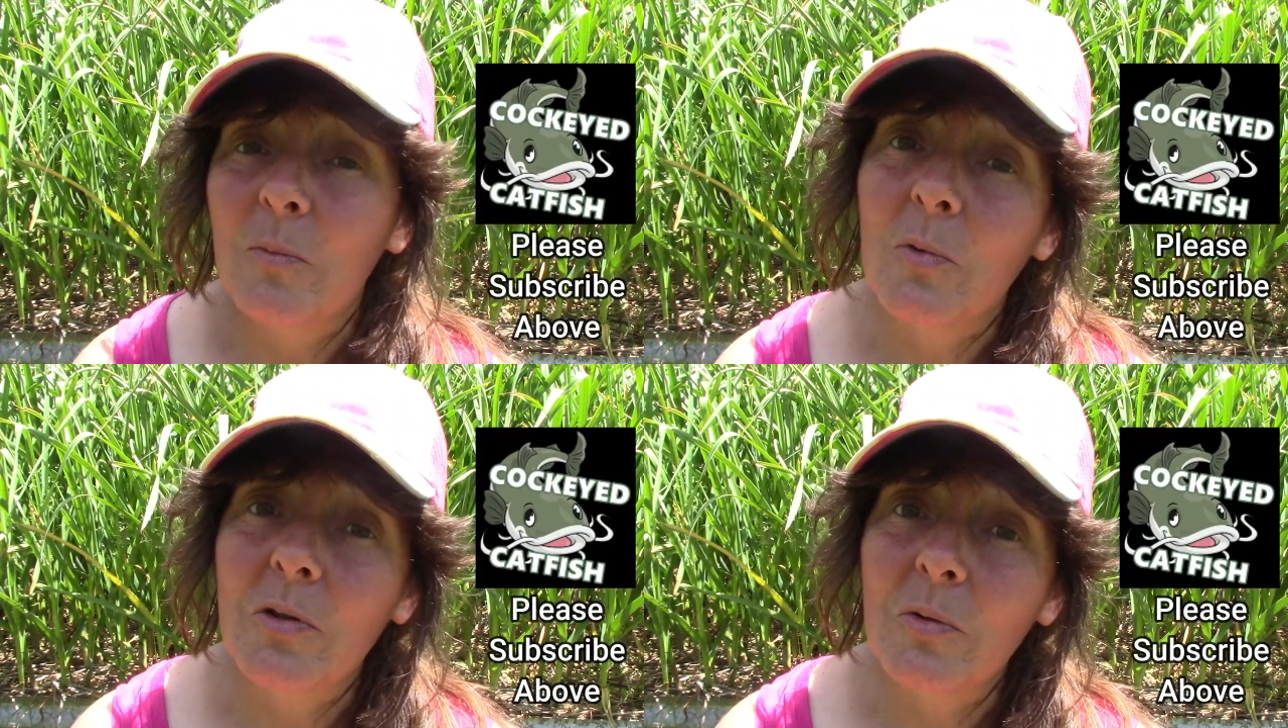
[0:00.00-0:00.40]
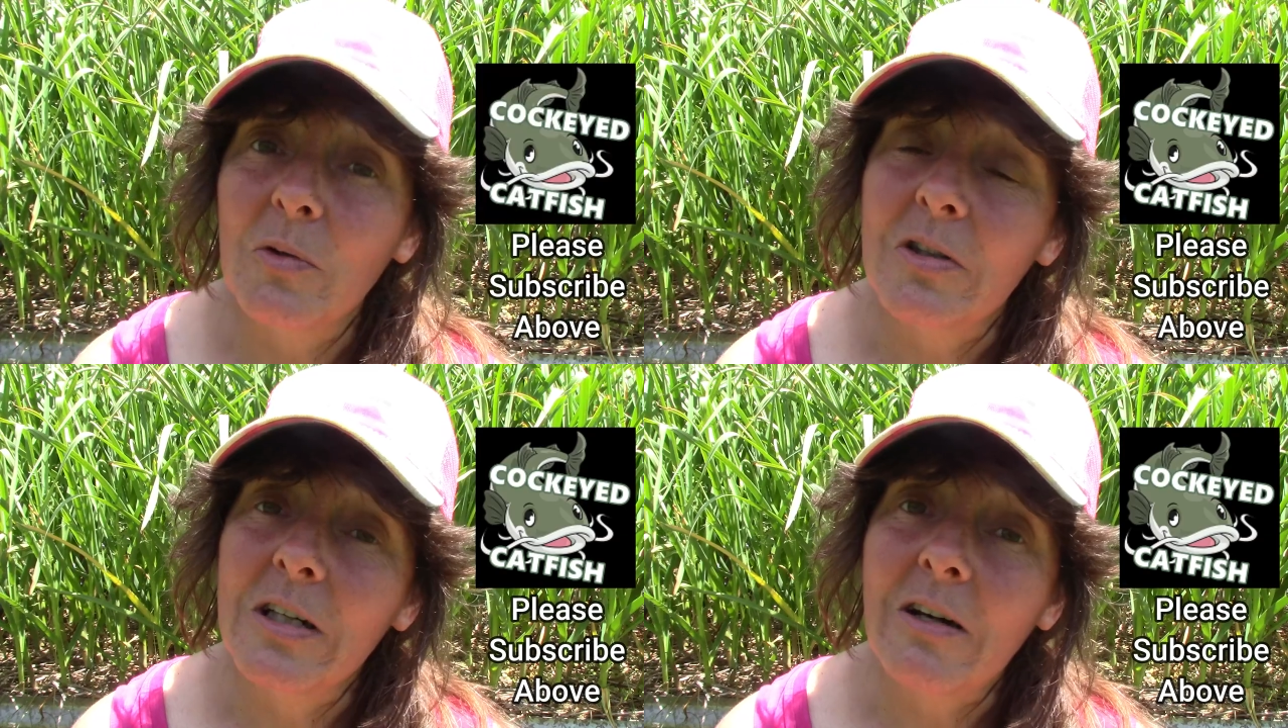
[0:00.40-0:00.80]
really,
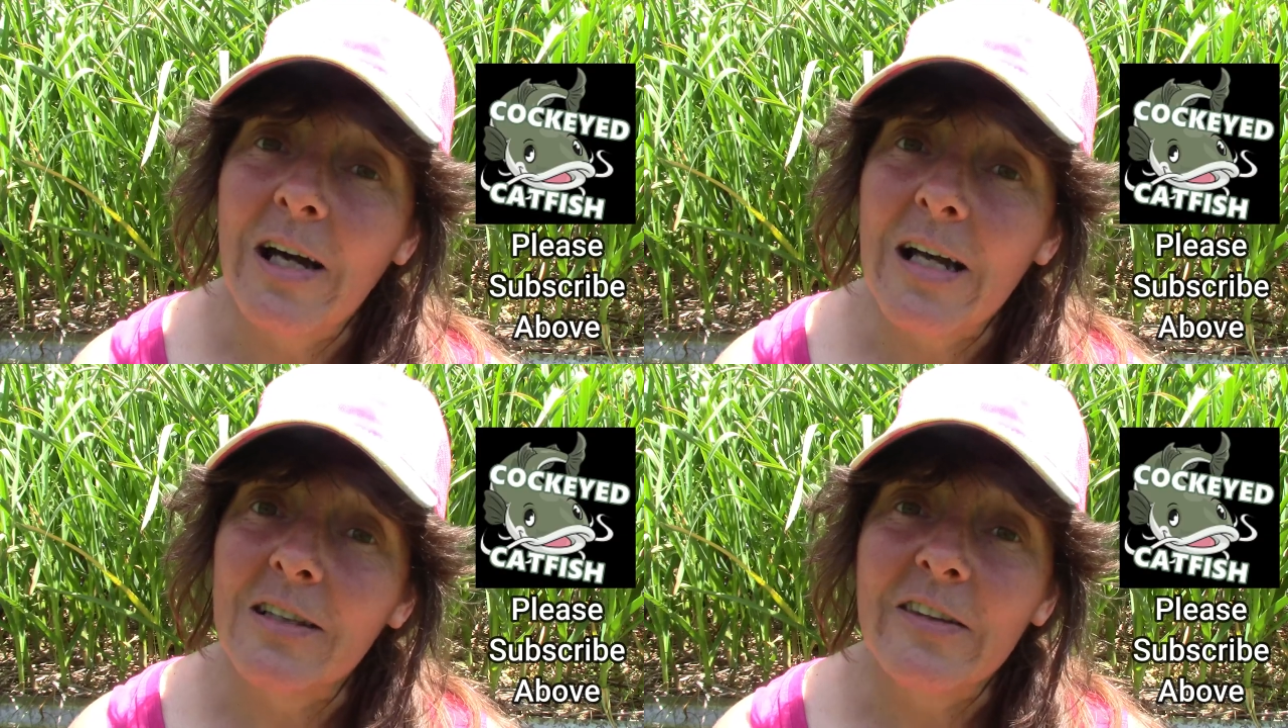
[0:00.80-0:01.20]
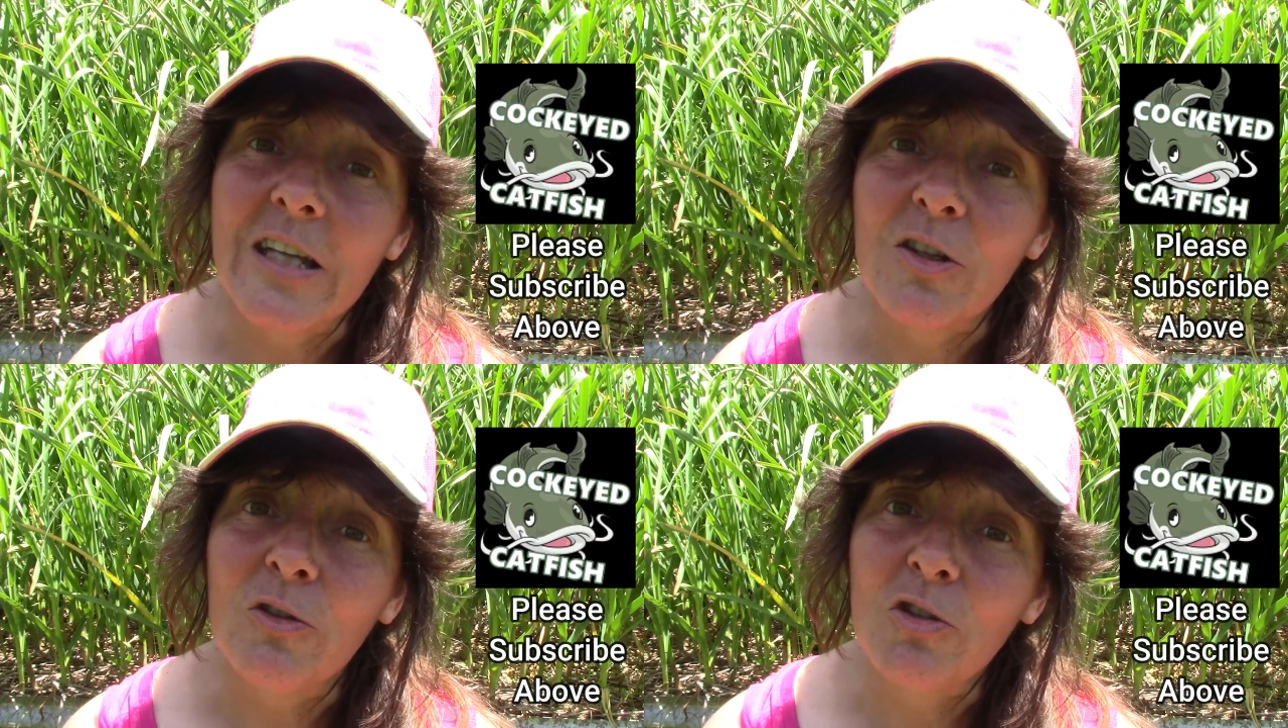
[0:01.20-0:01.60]
really glad
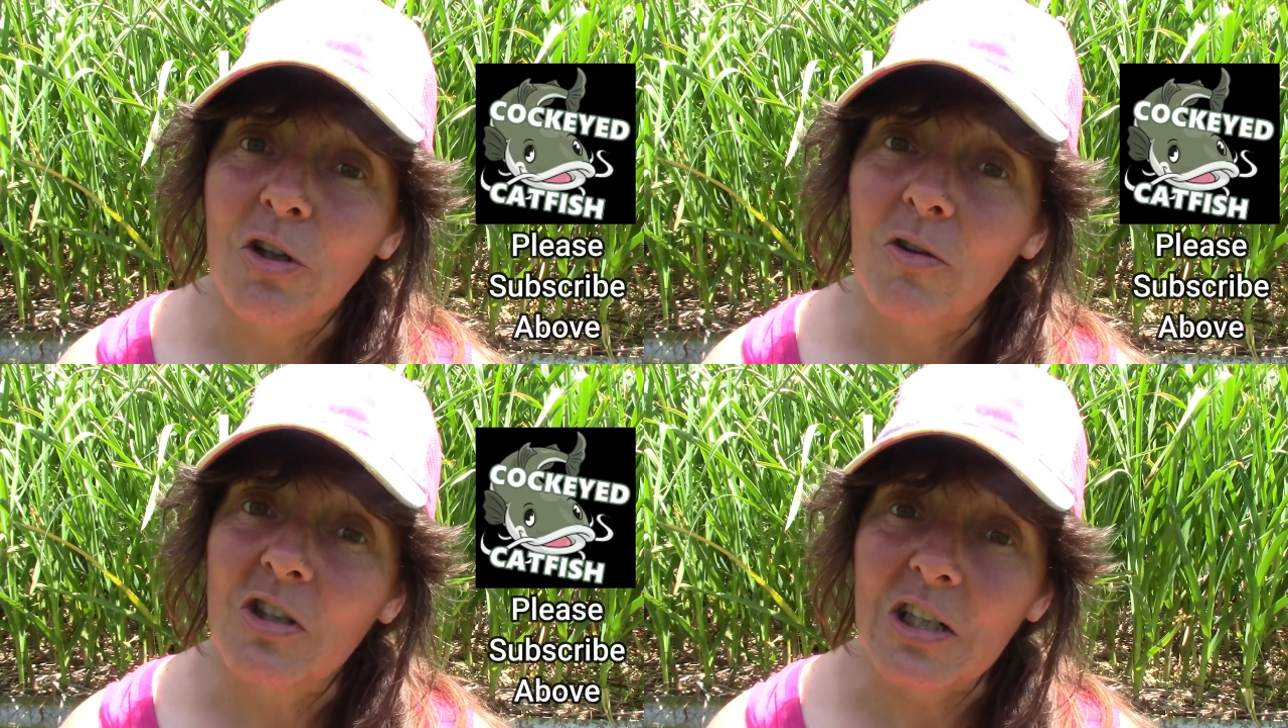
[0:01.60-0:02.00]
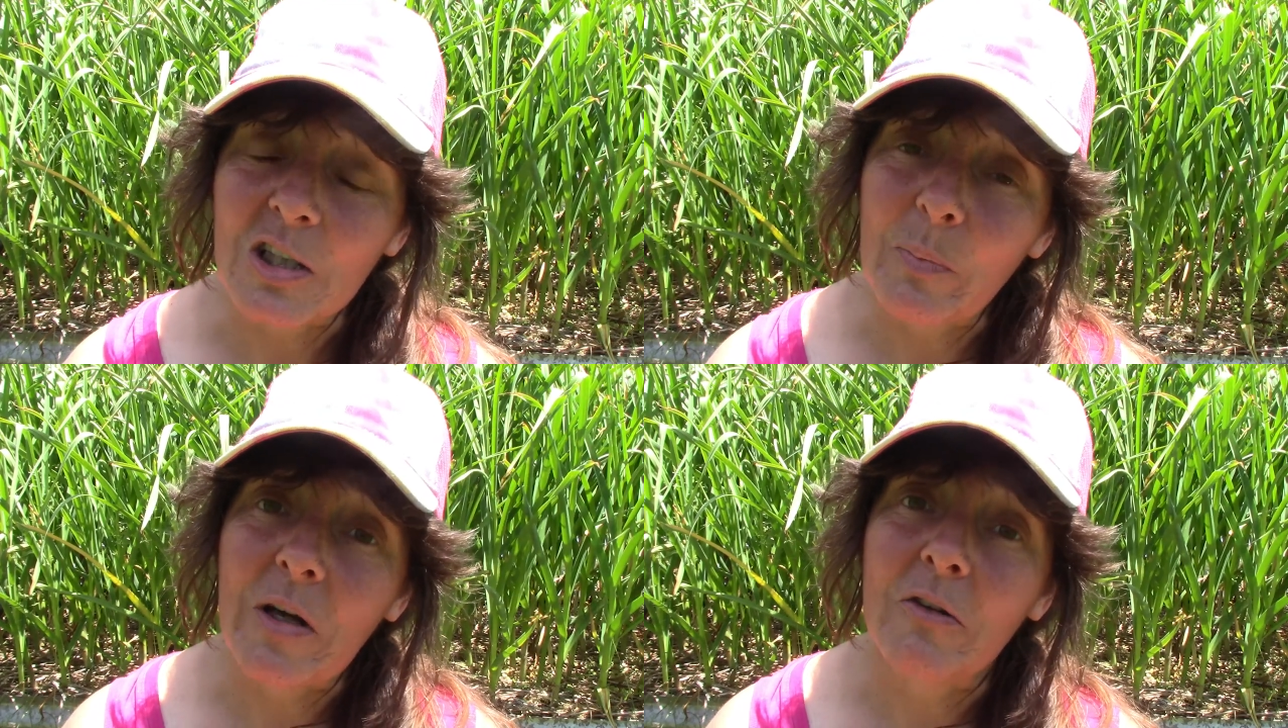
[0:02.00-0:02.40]
that you chose
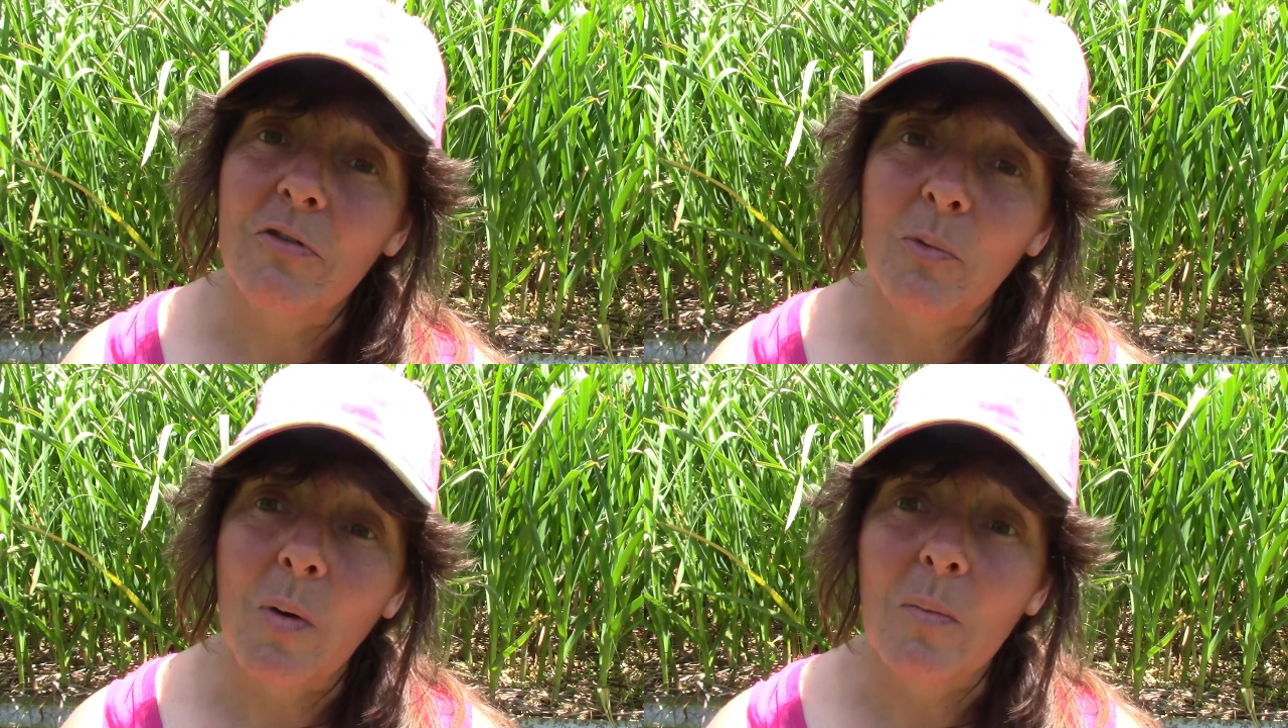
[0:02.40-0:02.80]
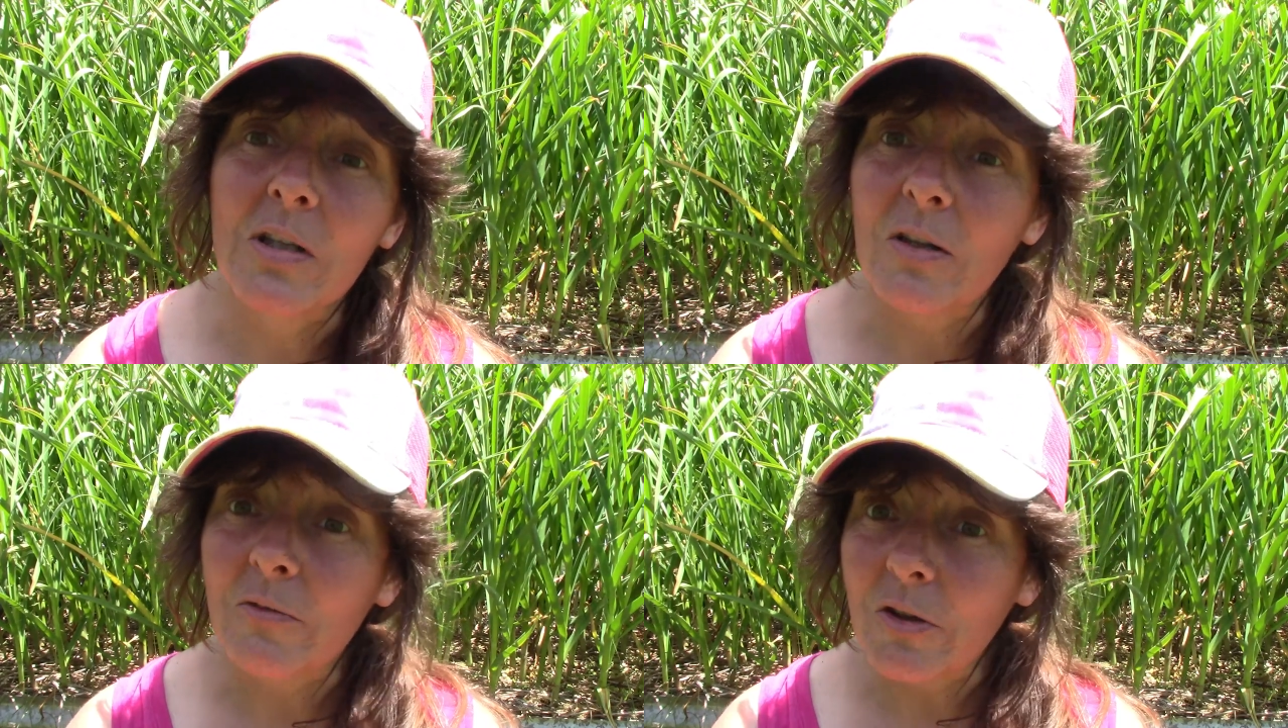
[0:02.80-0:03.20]
to spend a few
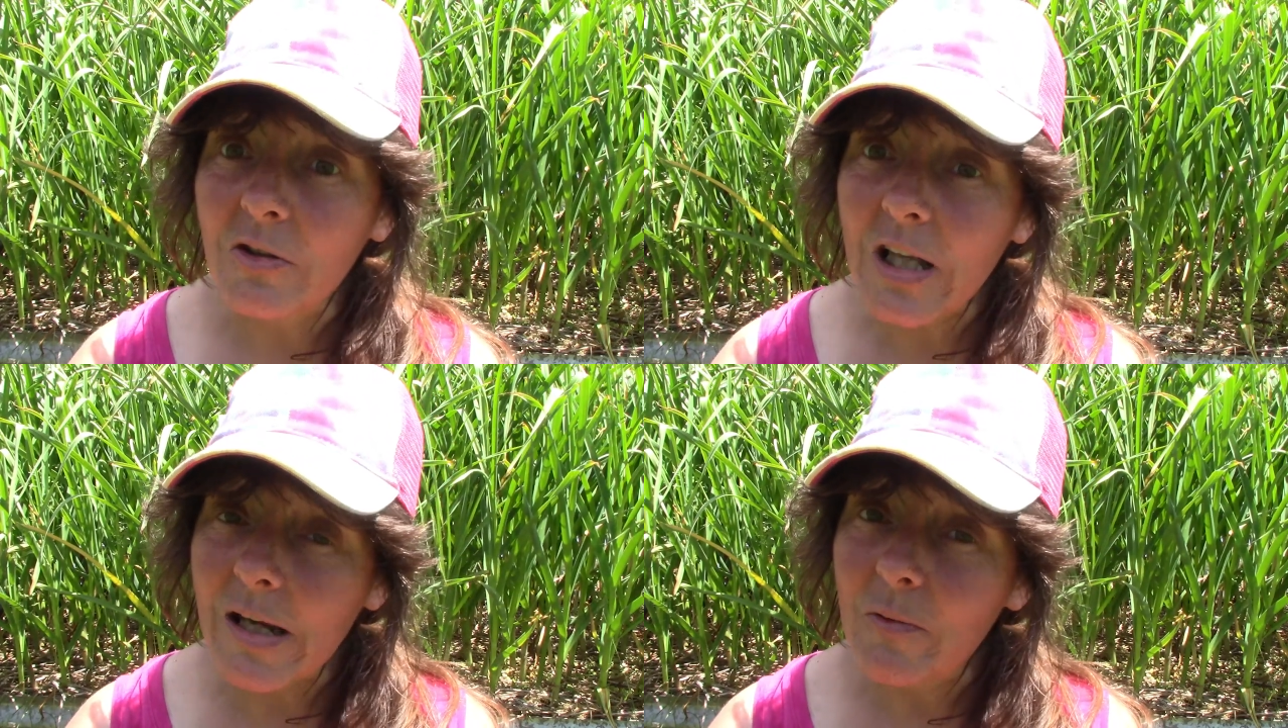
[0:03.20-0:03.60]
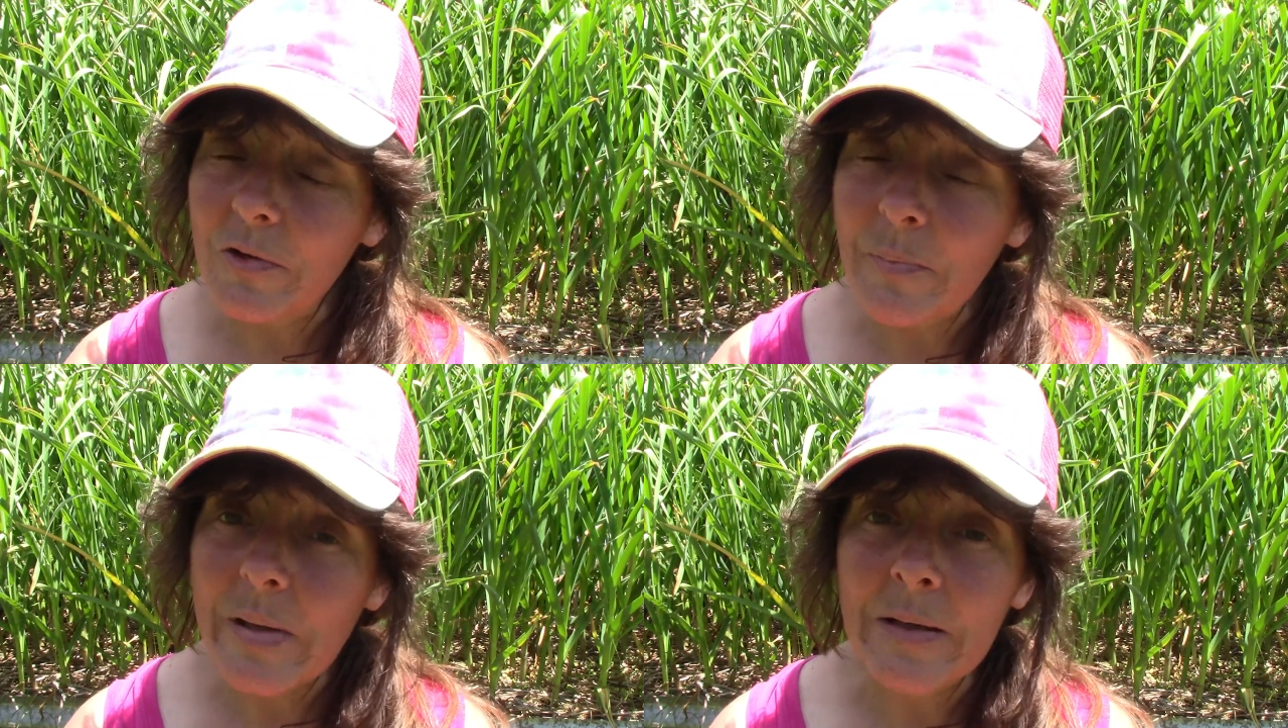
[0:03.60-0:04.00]
moments of your day
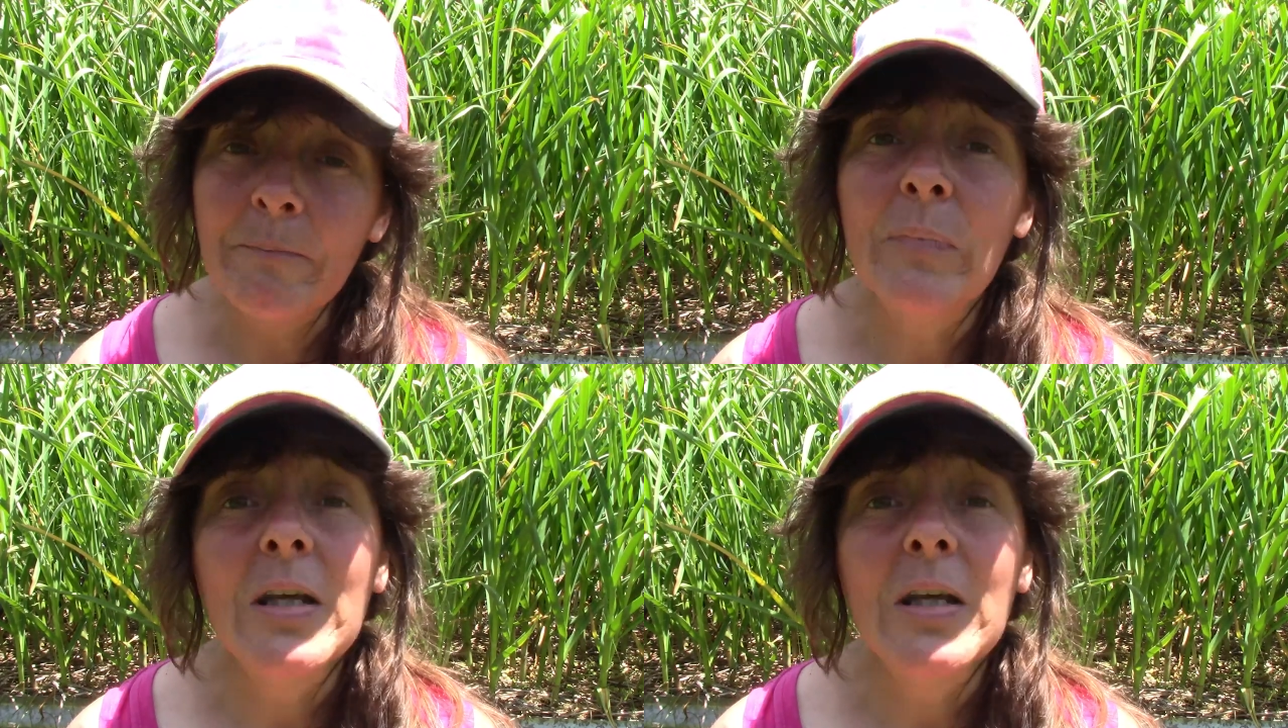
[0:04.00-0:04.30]
with me.